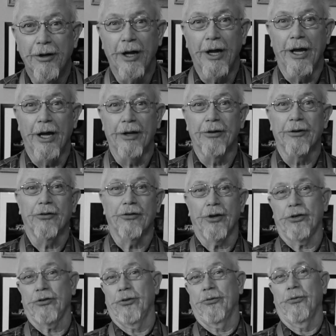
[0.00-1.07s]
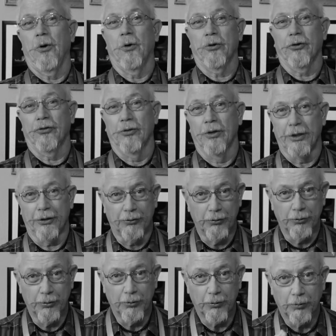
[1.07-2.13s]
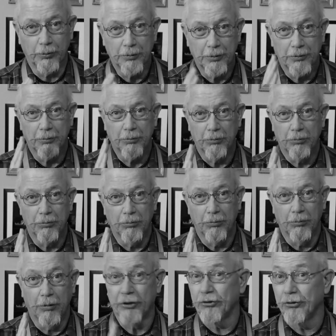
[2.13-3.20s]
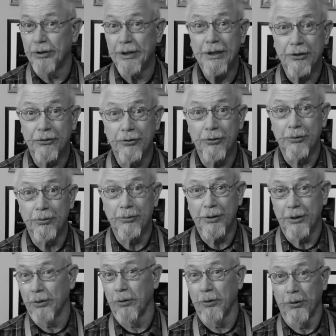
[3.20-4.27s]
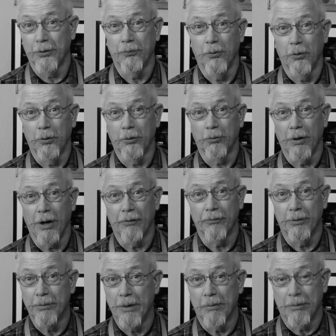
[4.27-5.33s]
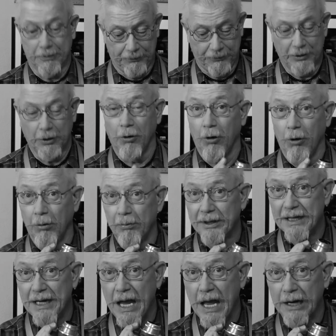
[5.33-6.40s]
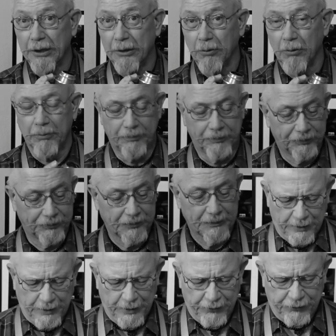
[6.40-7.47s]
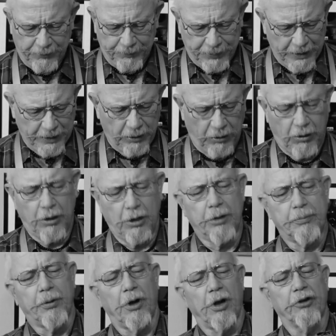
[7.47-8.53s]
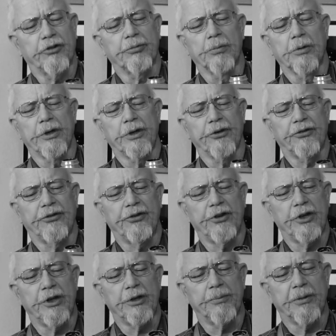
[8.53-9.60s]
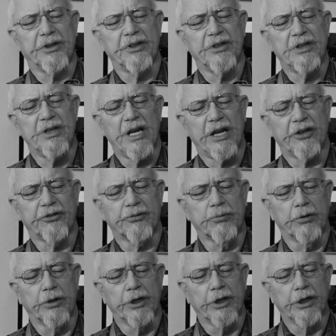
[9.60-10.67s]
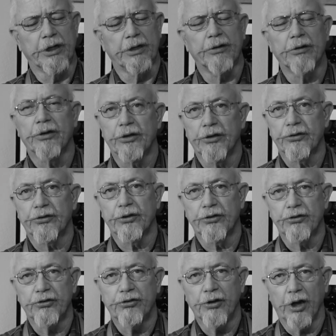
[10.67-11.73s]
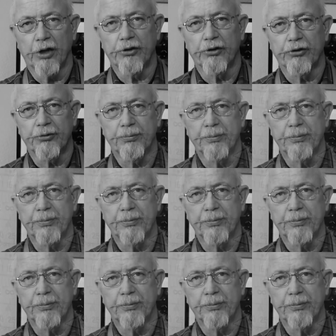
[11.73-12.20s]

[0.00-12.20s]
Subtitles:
and set your focus length to what you need it to in order to photograph. Remember, all mechanical. And it's a bit hard possibly to see, but the next ring is the shutter